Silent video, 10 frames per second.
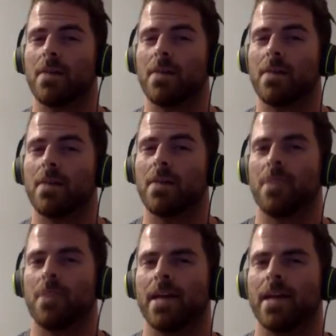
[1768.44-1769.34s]
some
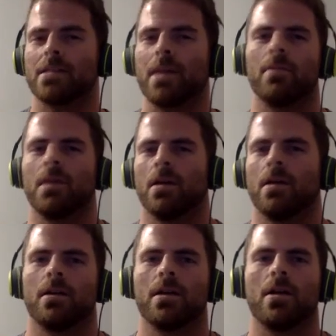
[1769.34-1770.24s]
things to make them,
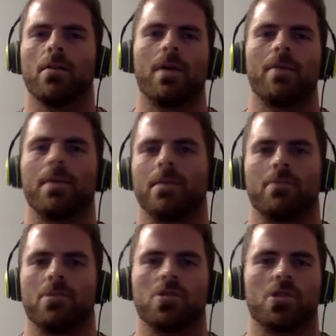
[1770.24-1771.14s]
maybe
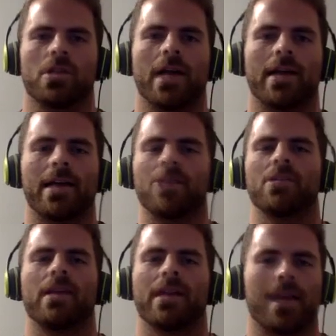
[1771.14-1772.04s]
you just like you
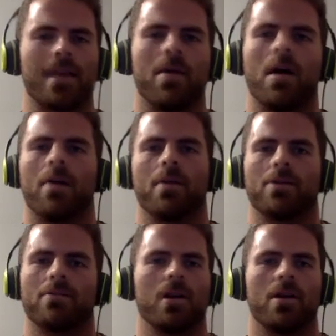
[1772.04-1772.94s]
said, like an imam or,
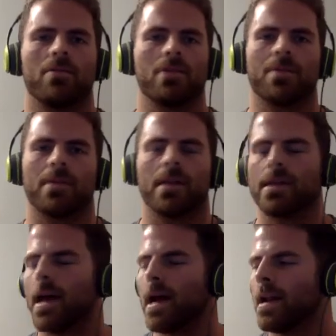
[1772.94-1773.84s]
something like
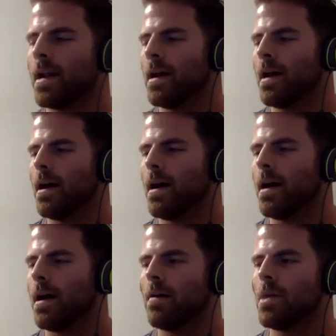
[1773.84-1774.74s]
that.
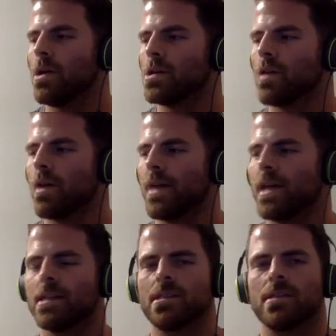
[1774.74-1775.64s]
So I
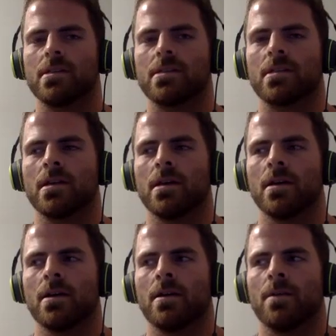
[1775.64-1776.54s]
think it's just,
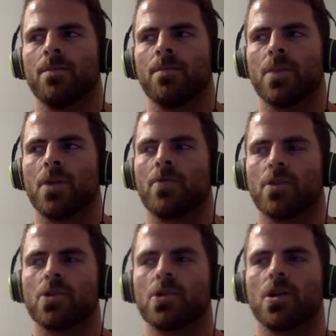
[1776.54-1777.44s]
there
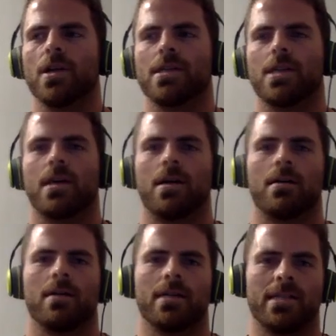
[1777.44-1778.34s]
for sure is a
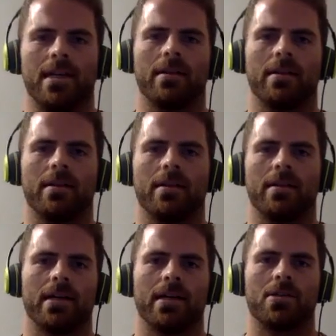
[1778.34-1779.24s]
ceiling
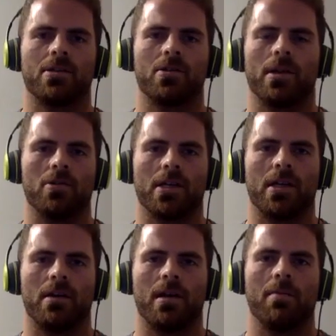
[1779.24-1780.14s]
to what the coach
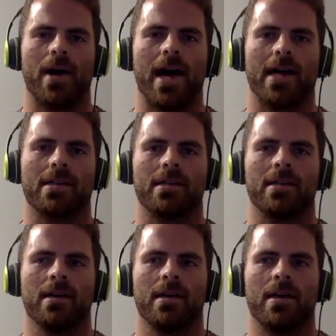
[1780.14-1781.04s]
can impact.
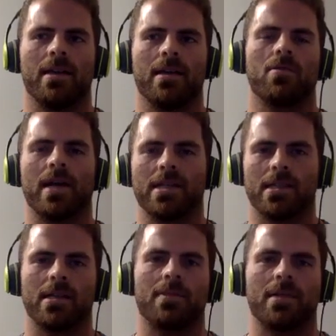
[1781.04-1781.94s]
And then the rest
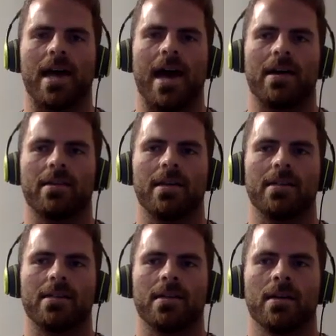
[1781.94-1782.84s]
is up to the
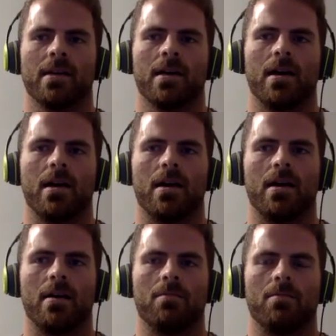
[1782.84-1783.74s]
athlete.
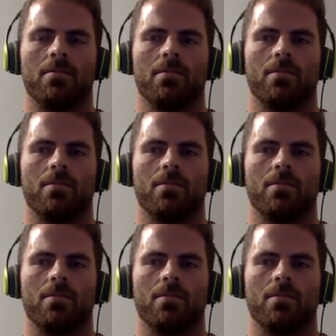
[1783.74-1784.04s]
And